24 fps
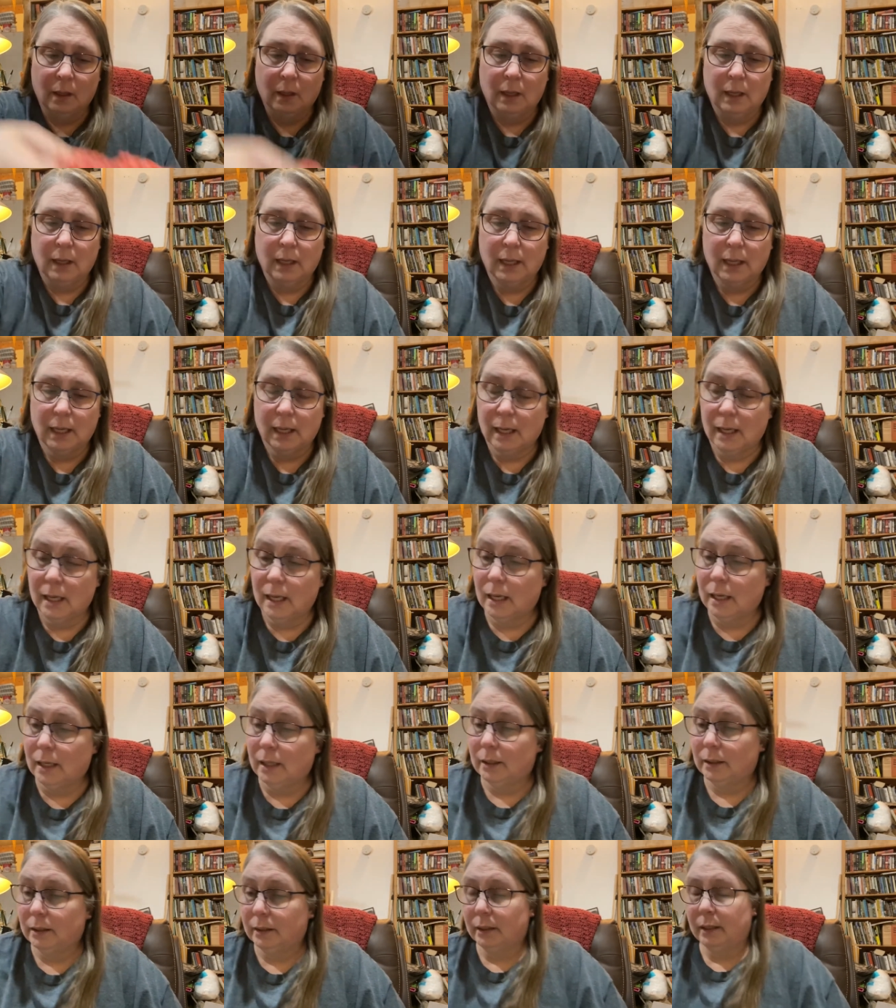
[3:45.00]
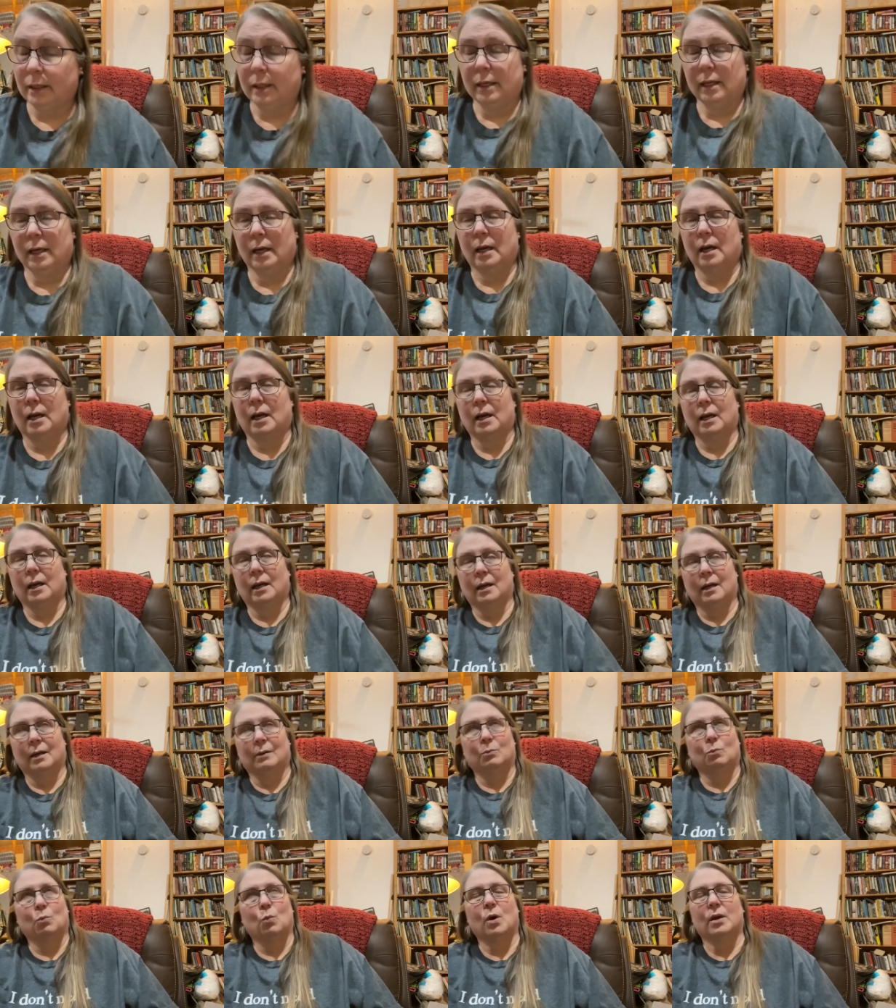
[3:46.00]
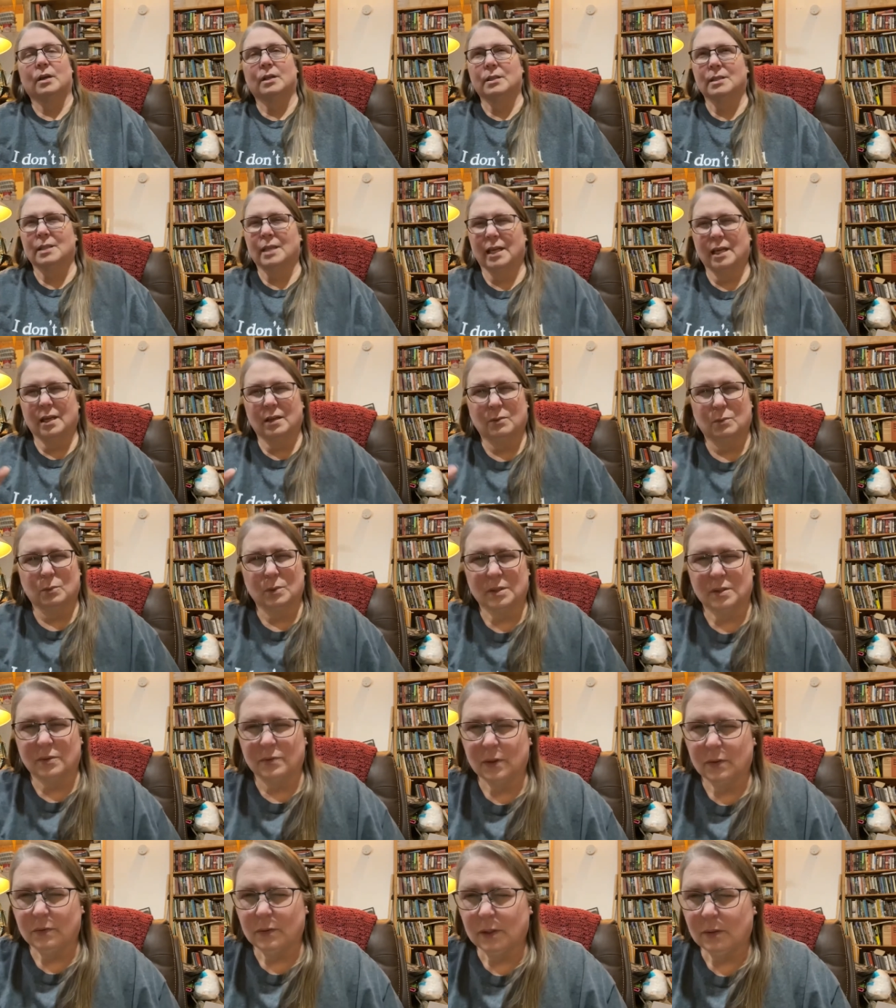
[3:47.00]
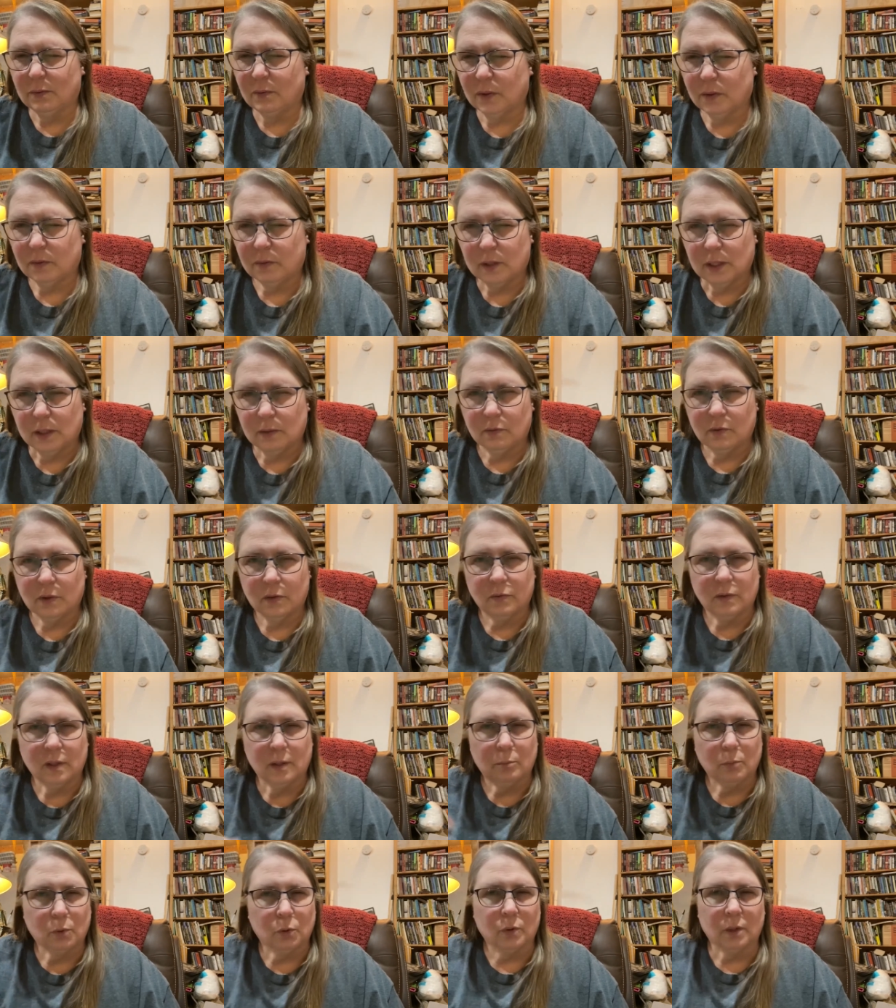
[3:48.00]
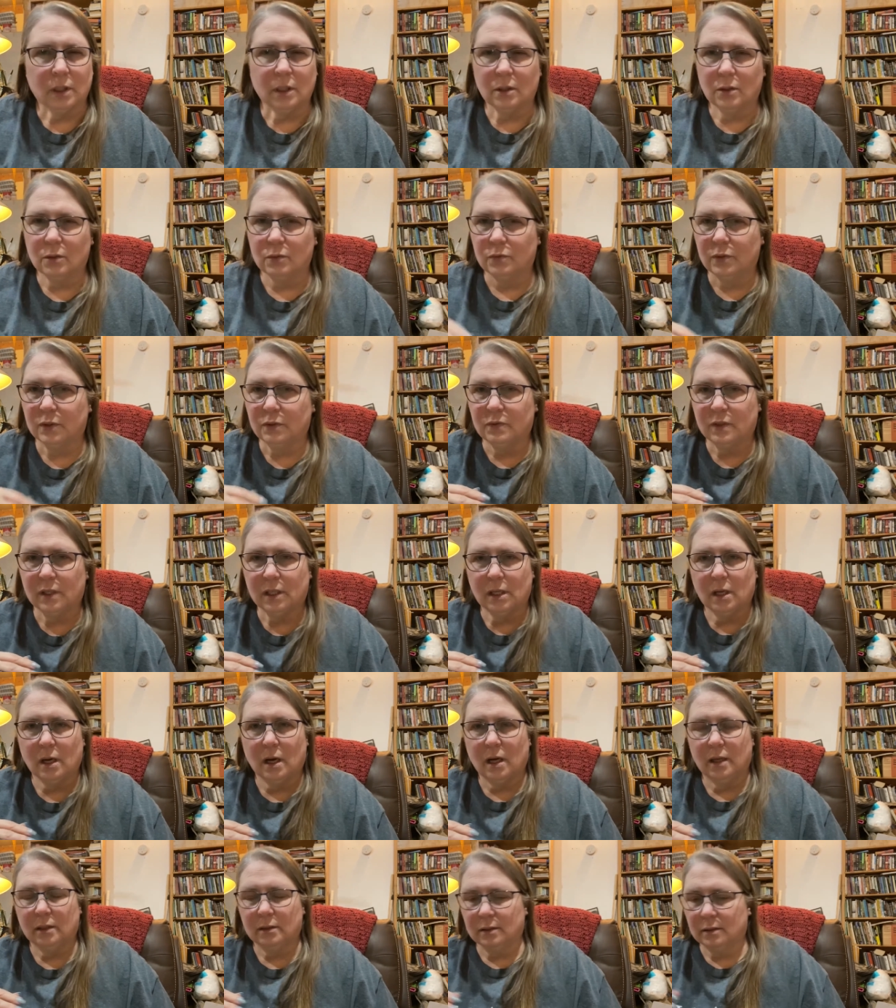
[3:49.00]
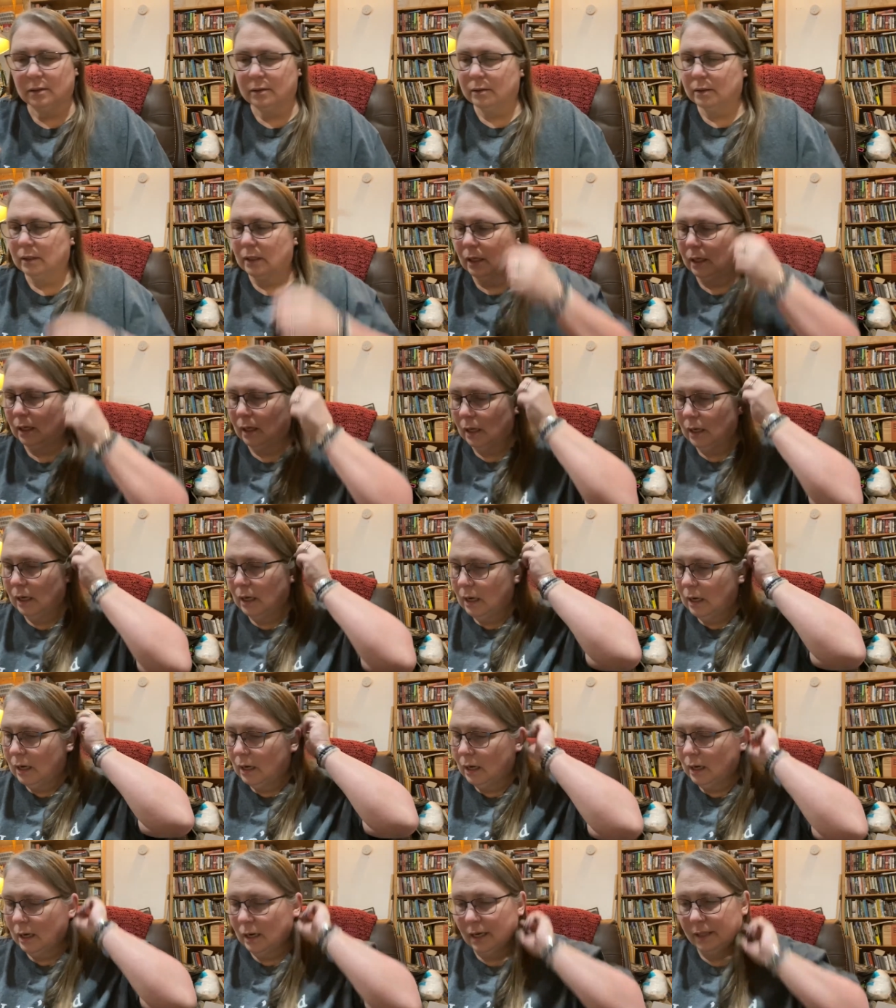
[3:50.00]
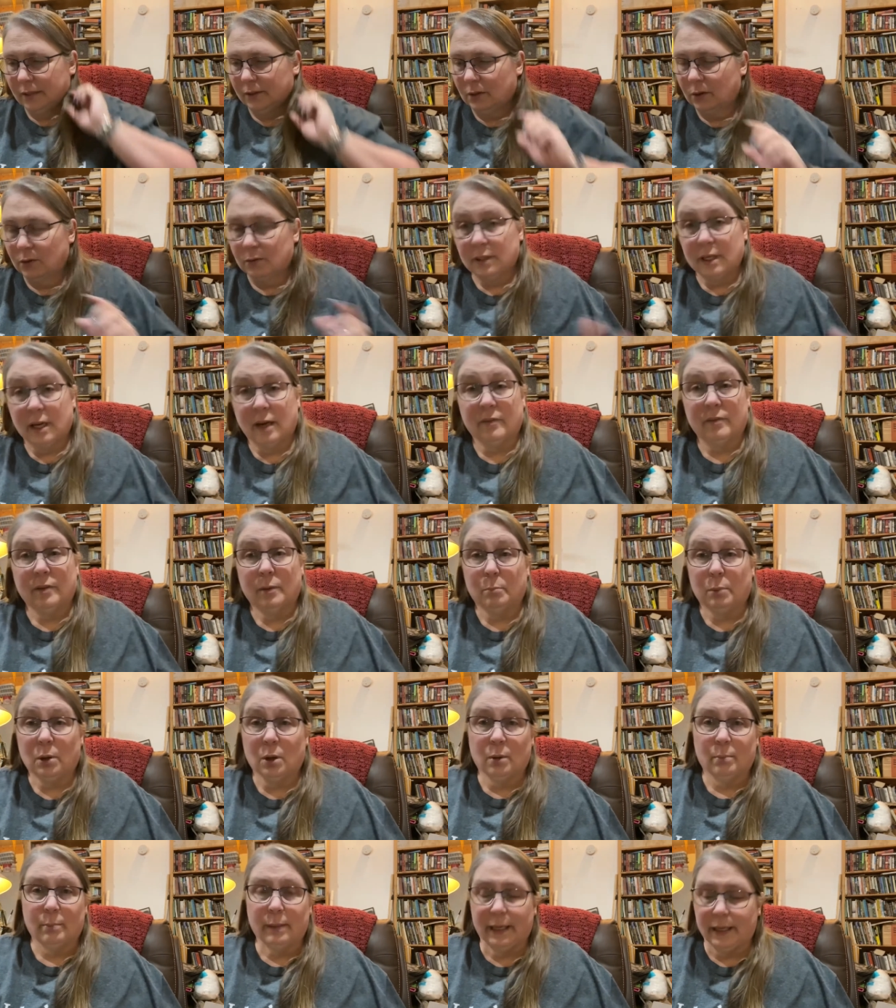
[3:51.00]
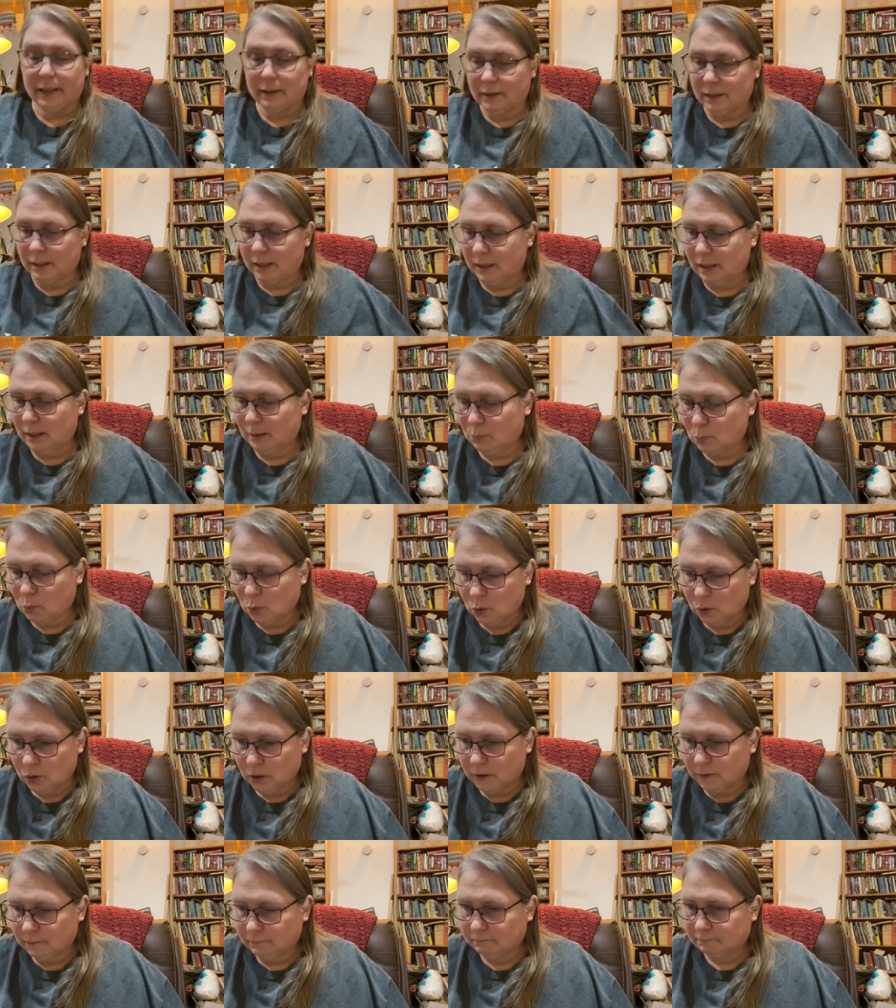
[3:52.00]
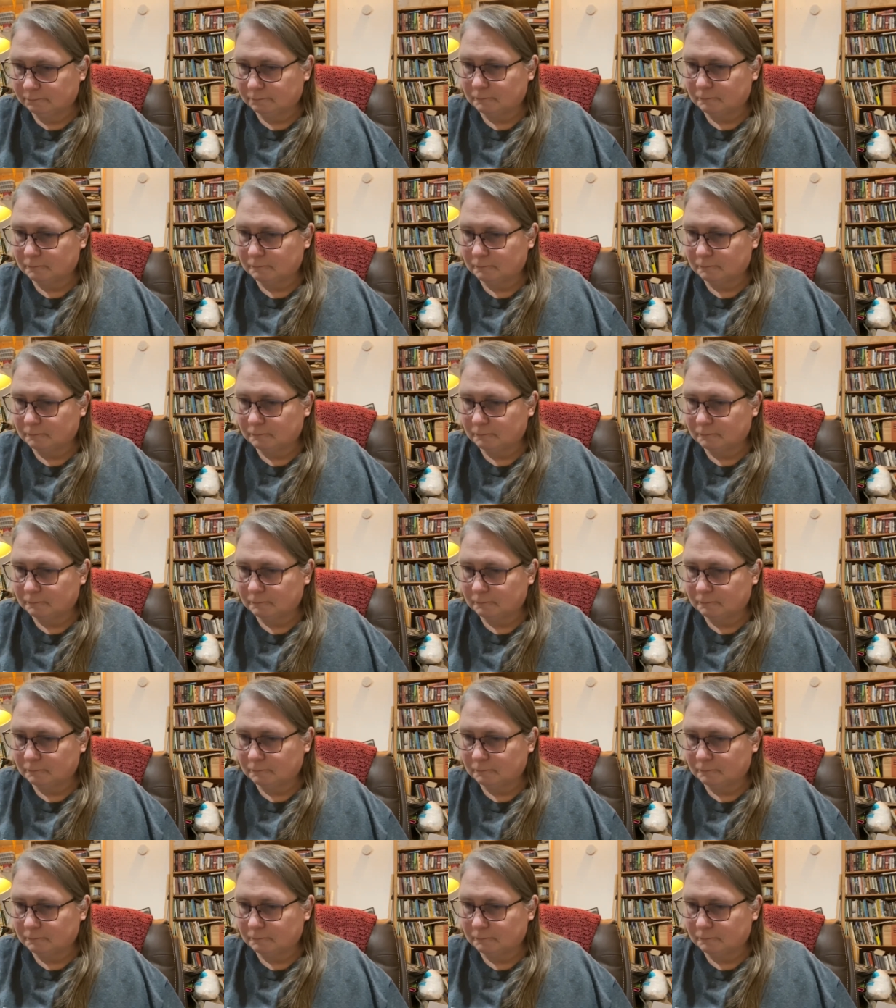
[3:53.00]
And I want to say it was 50-50, 50 merino, 50 cotton. I don't have the ball band anymore.